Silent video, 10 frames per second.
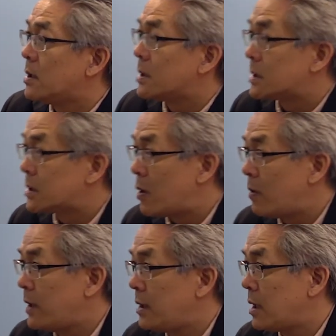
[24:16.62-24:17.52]
So
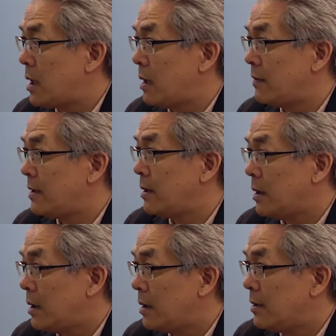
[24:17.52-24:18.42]
many times
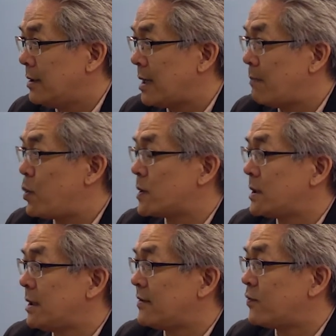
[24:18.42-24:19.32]
that
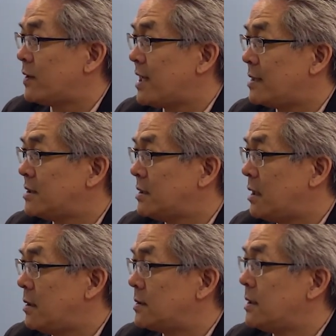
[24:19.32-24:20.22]
person gets three thousand
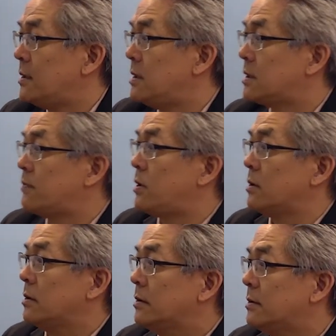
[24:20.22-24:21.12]
dollars and disappear